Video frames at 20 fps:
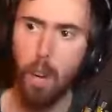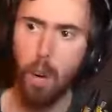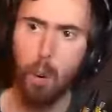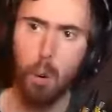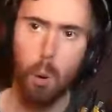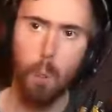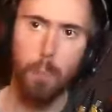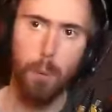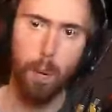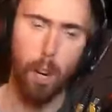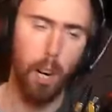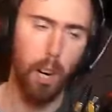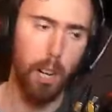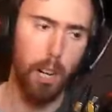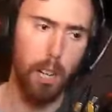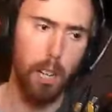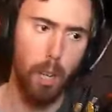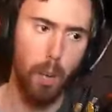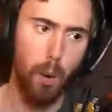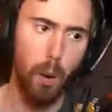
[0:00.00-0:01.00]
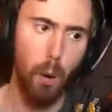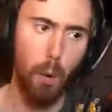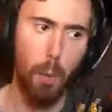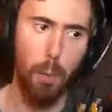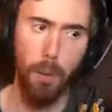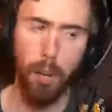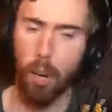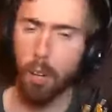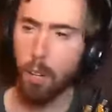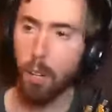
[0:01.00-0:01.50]
We'll put on. You know what? We'll
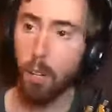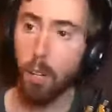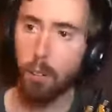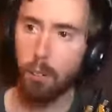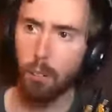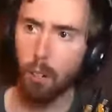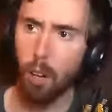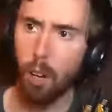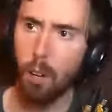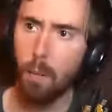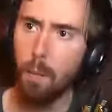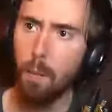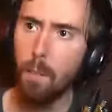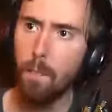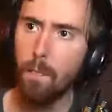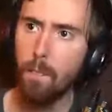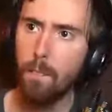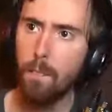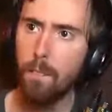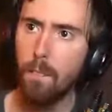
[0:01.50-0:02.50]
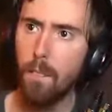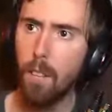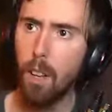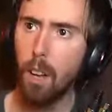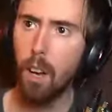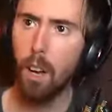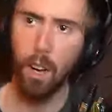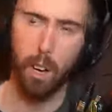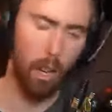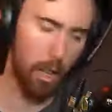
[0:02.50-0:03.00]
put on a good song.
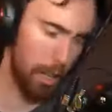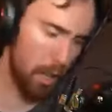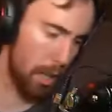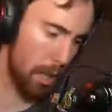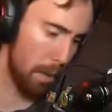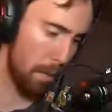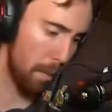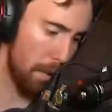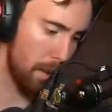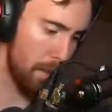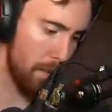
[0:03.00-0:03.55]
Um.